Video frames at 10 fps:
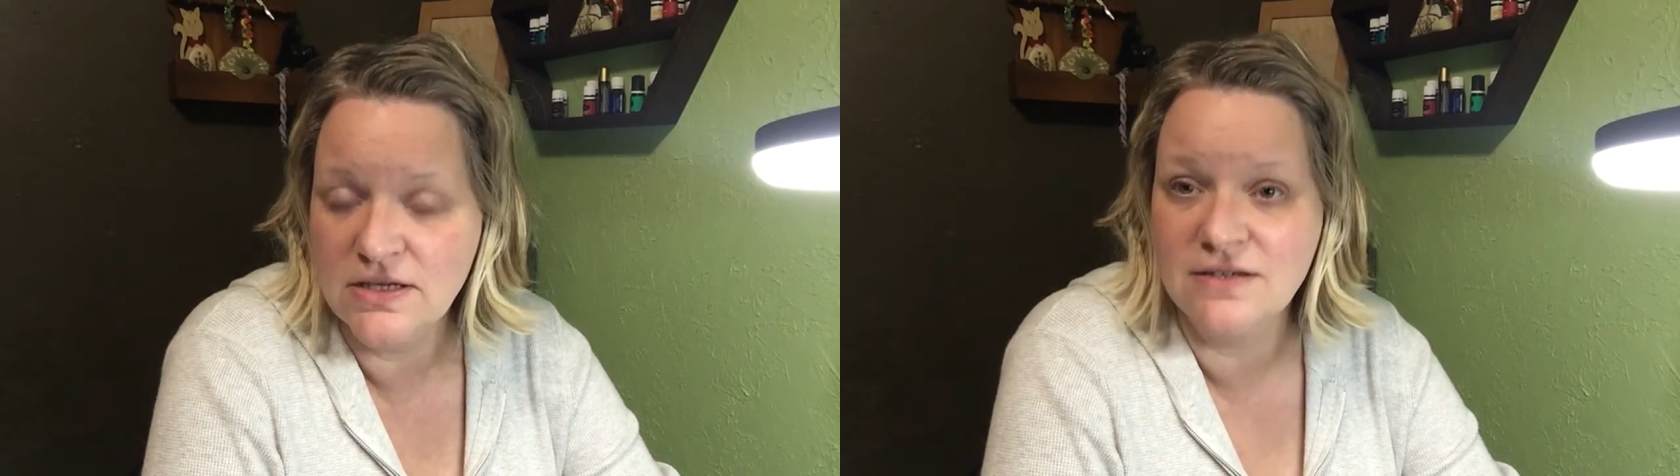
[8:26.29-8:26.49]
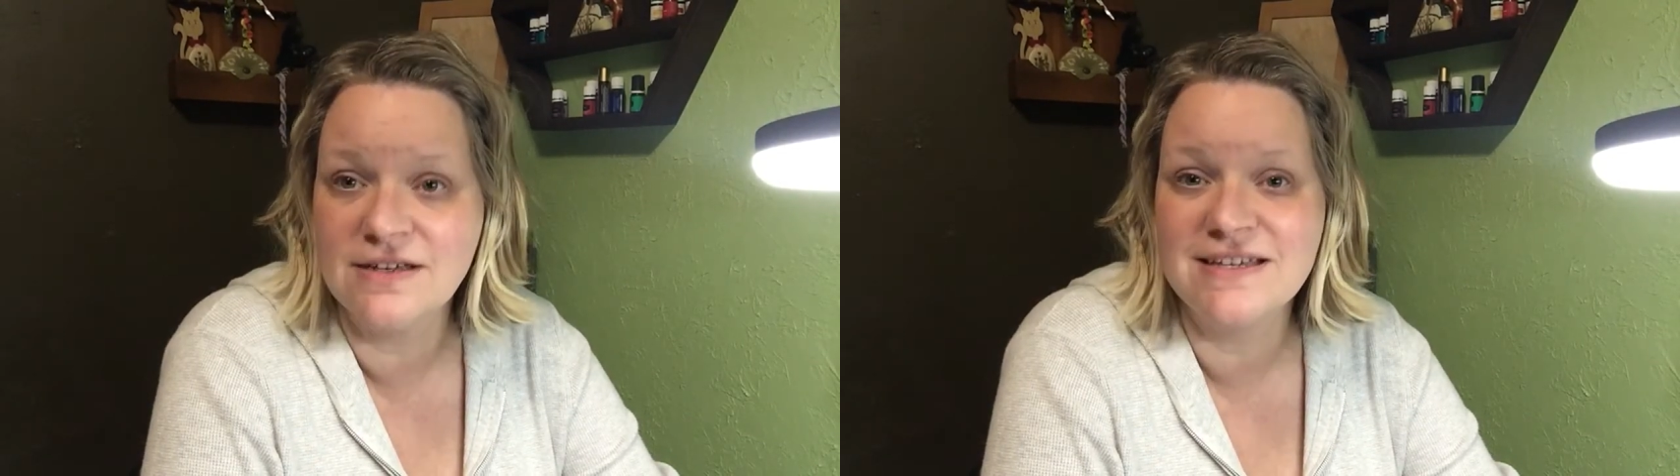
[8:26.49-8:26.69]

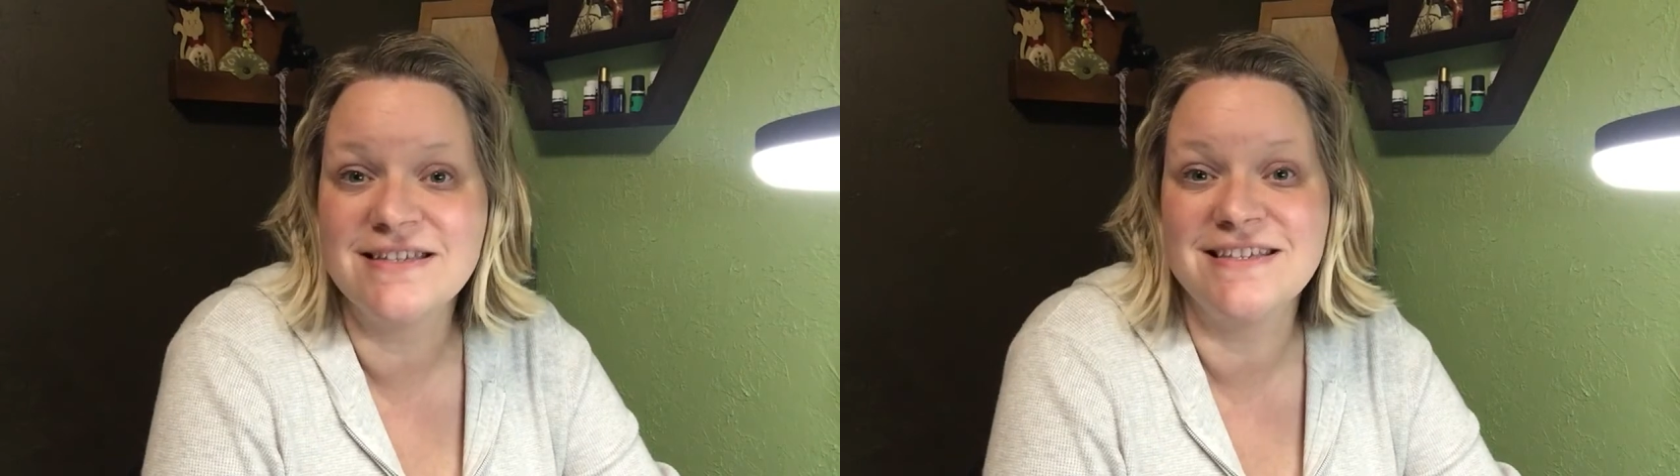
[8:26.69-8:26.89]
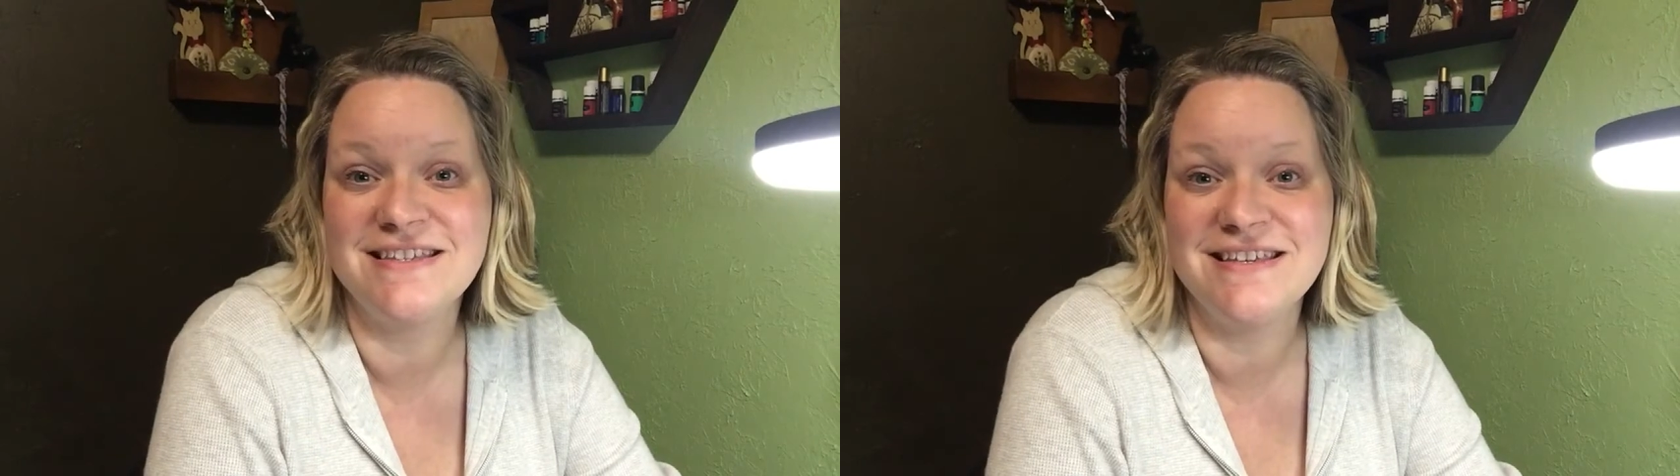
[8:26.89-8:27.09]
You'll get
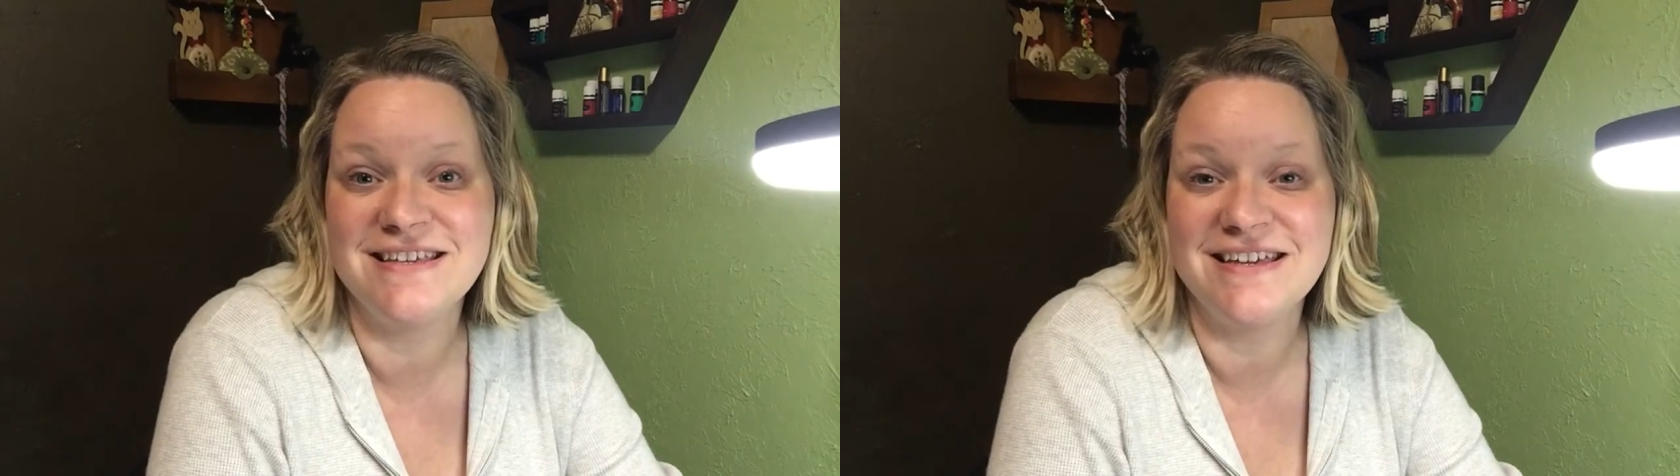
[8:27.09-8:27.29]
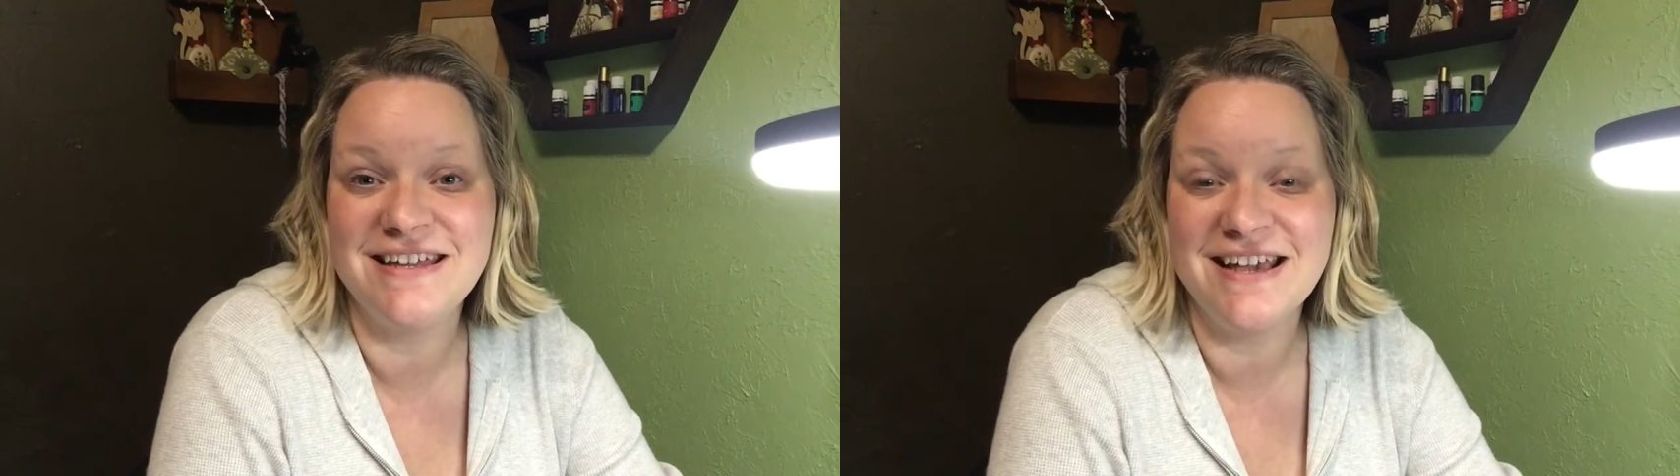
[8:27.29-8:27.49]
to see the
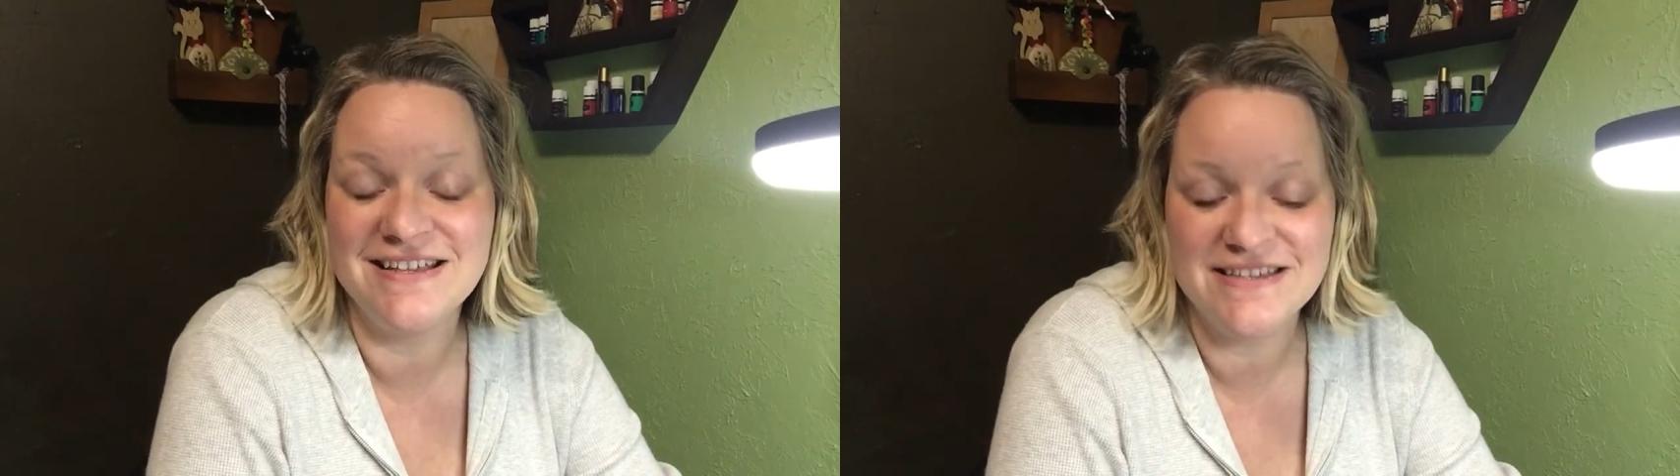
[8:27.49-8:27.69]
kitty on